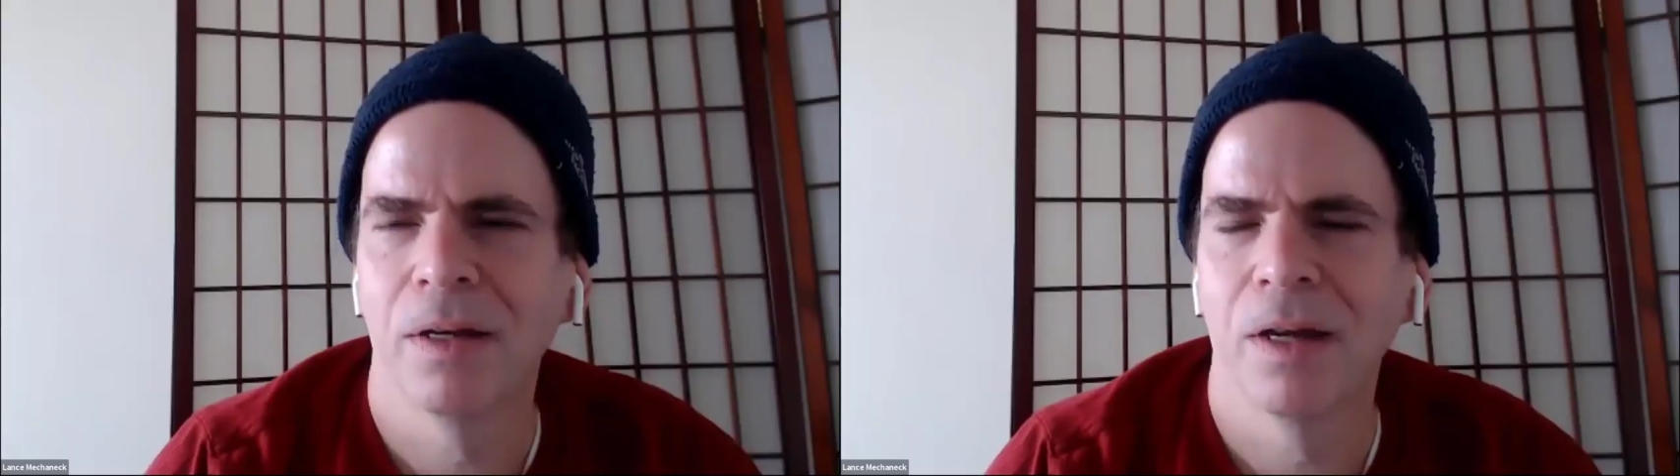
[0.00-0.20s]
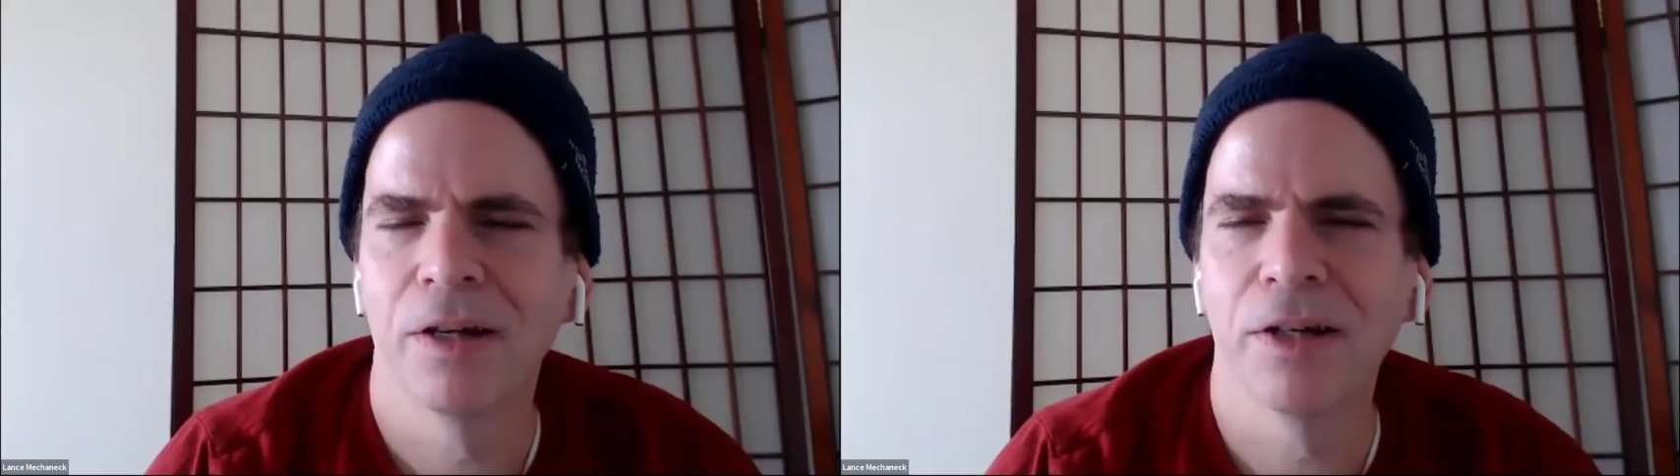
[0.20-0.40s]

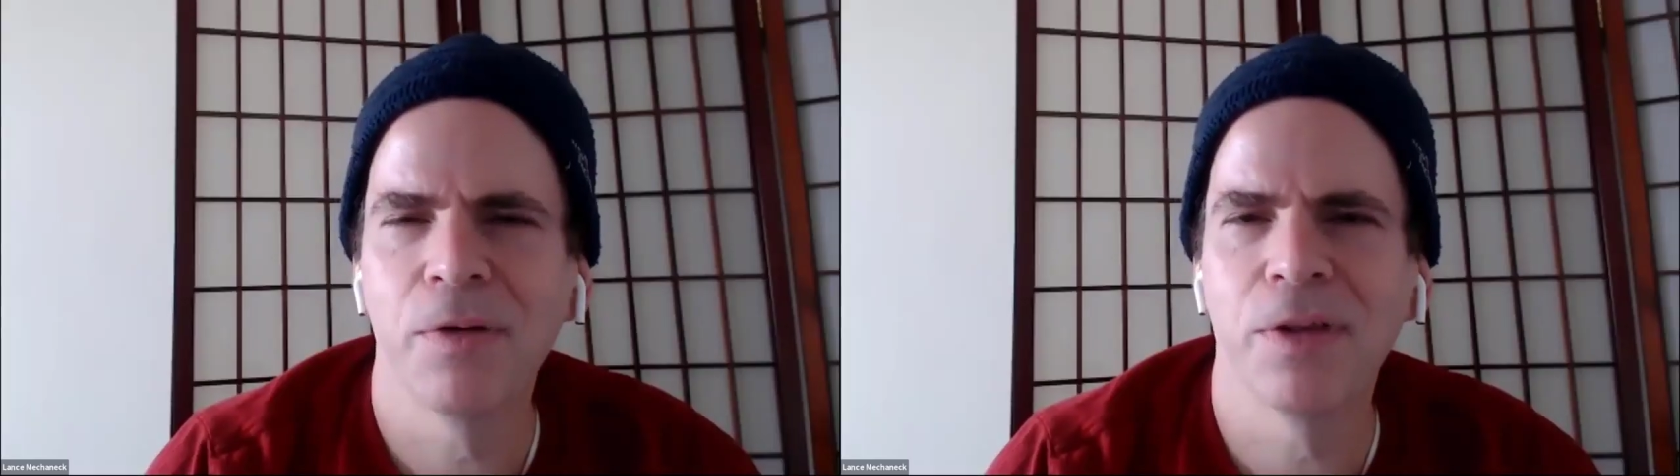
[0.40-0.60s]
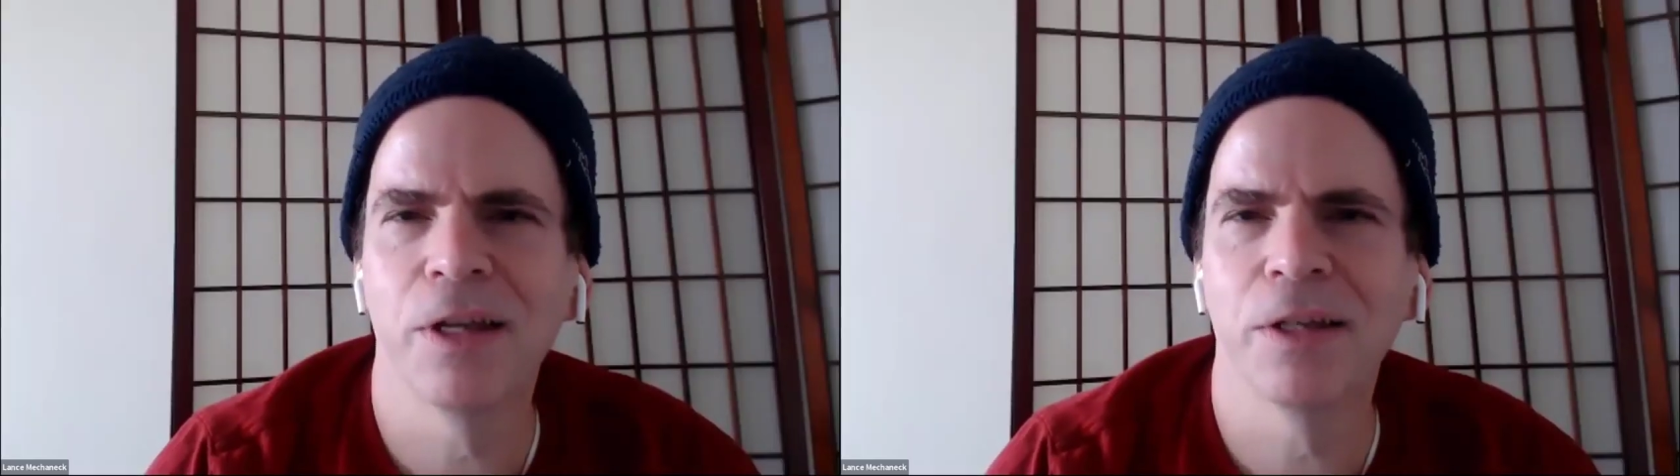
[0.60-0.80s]
Because I
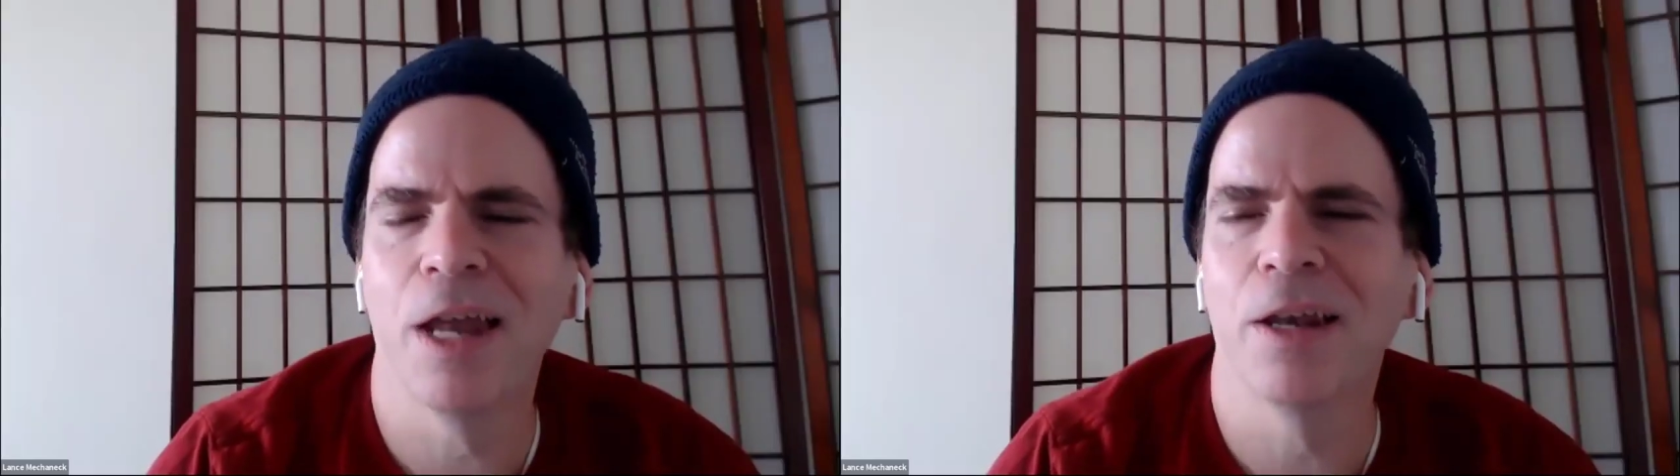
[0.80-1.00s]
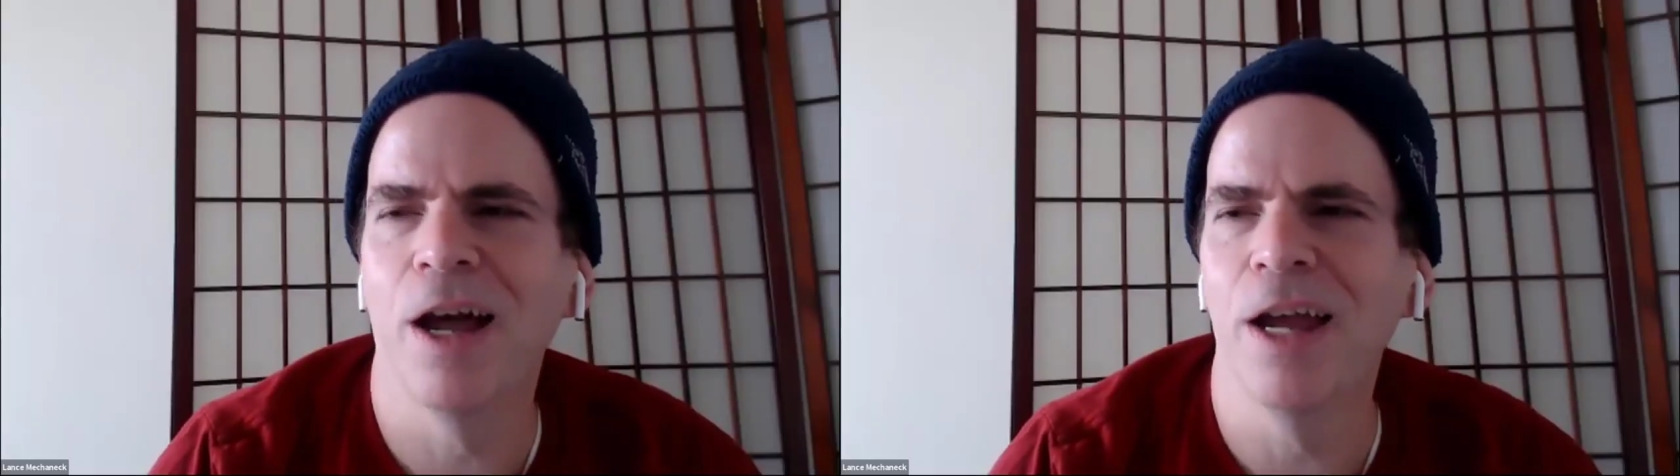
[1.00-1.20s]
would think
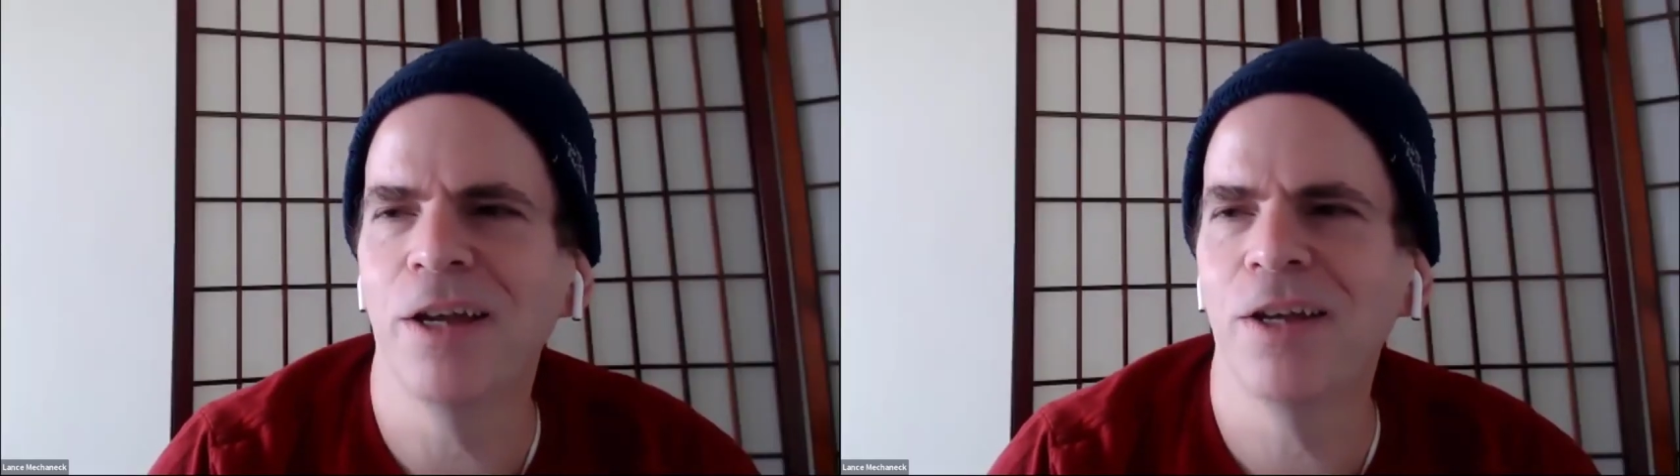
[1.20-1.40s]
that, like,